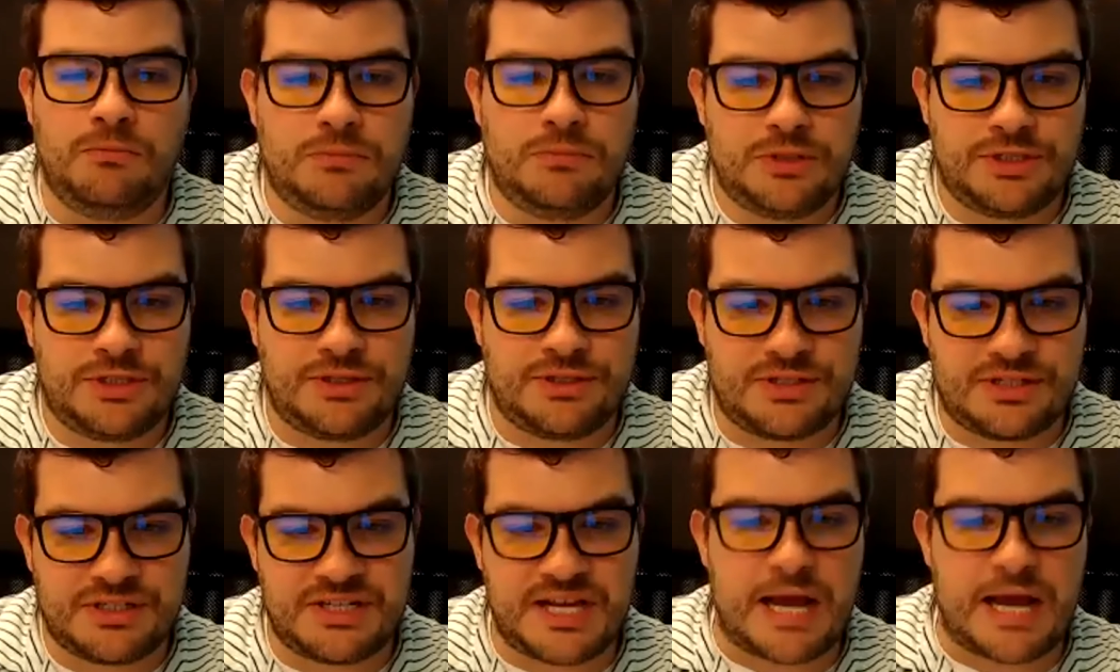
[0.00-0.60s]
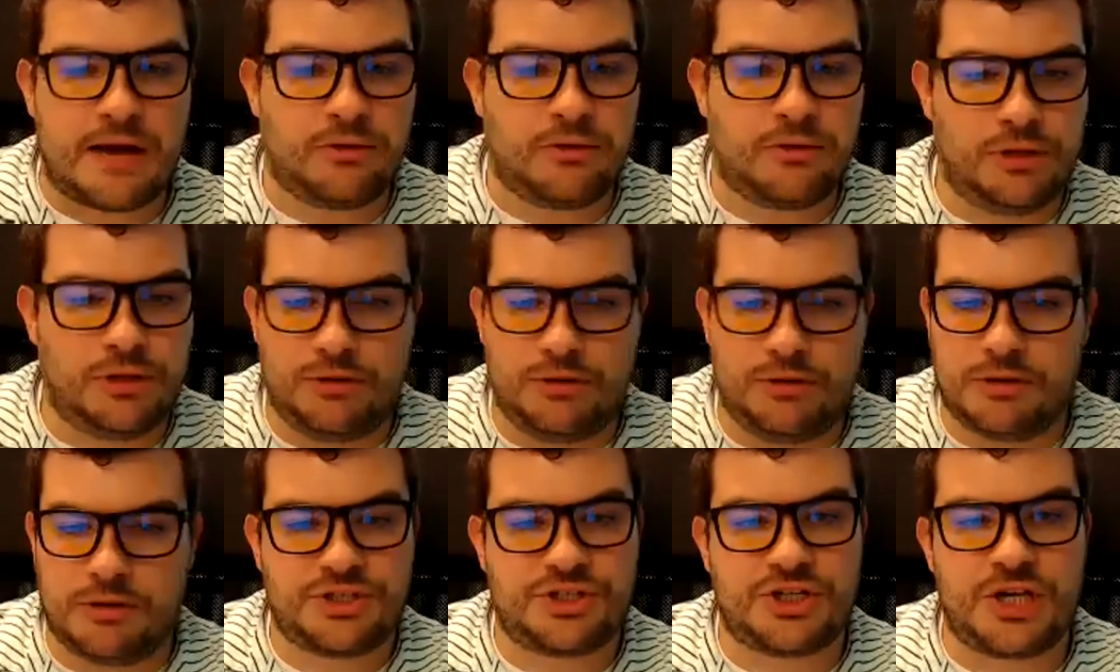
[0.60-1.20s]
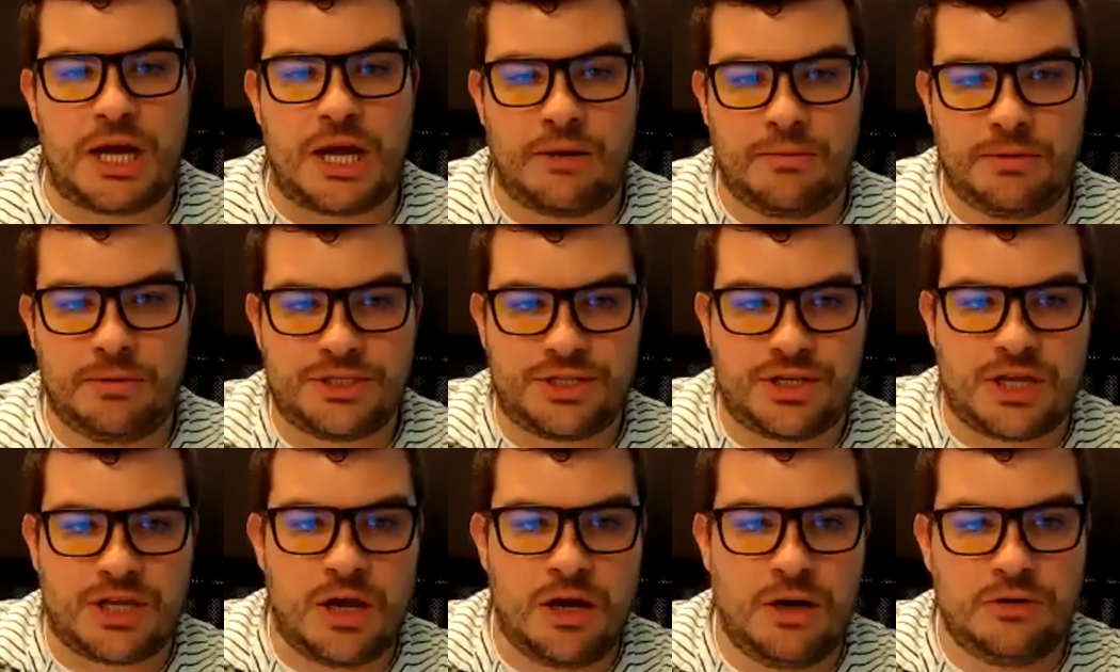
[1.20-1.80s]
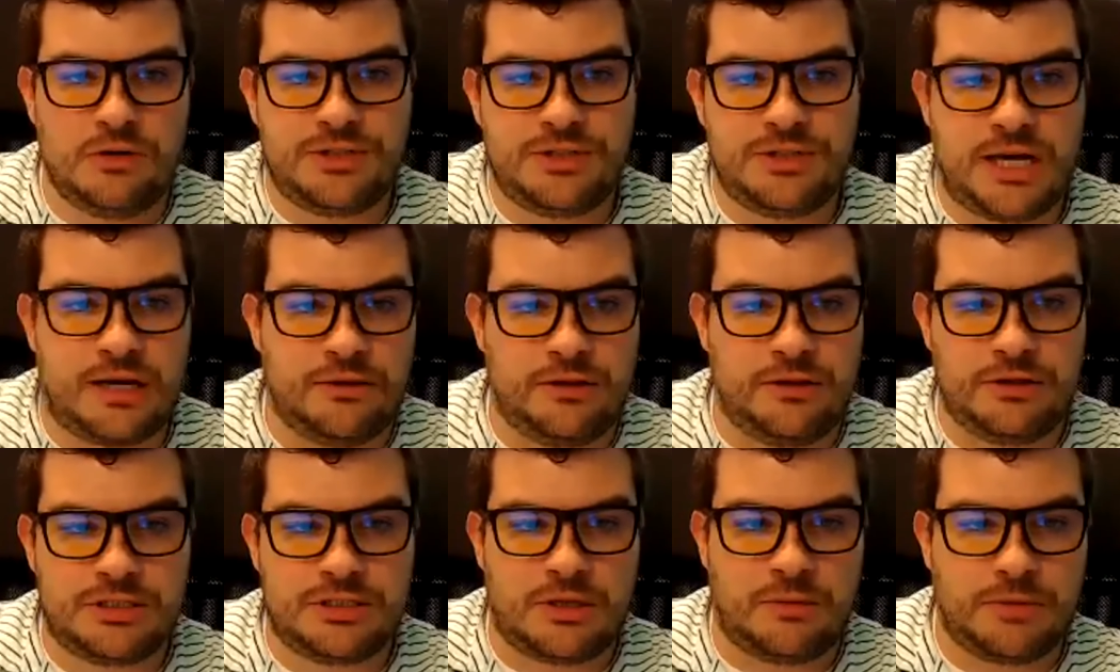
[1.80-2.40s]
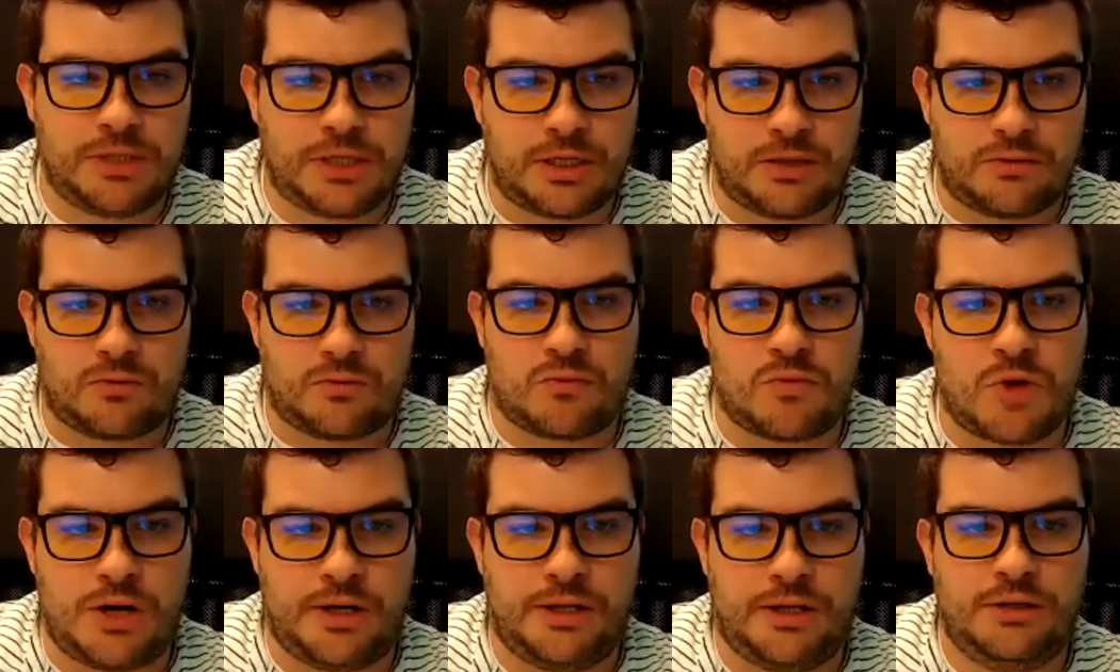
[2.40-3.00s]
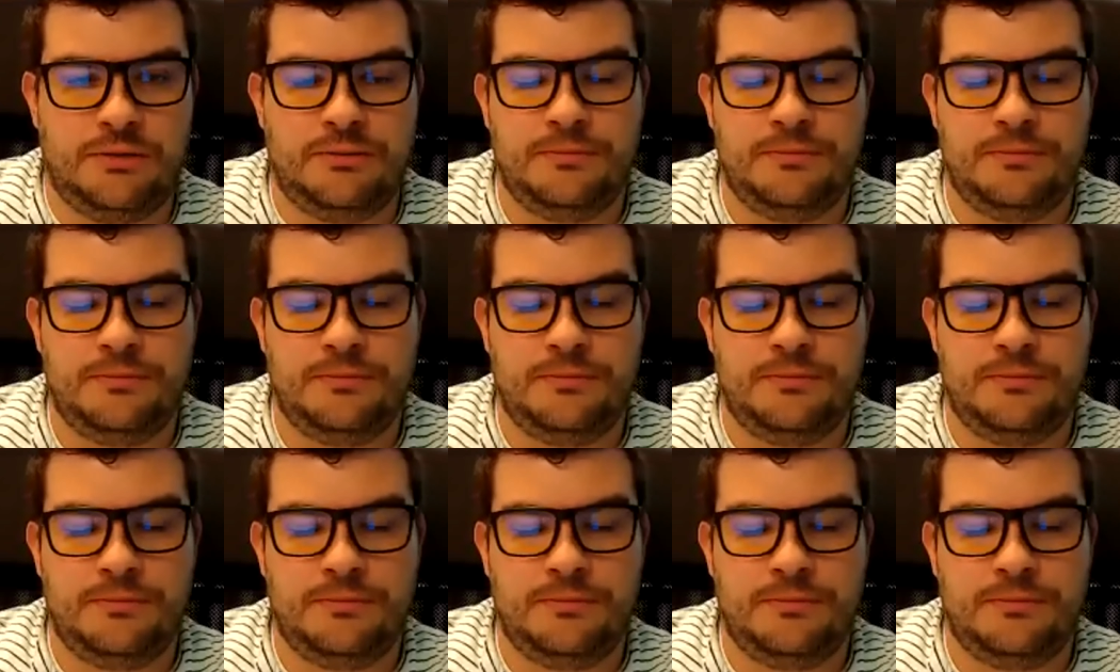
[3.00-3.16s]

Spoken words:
So it's a downloader. Its job is to go download something and run it.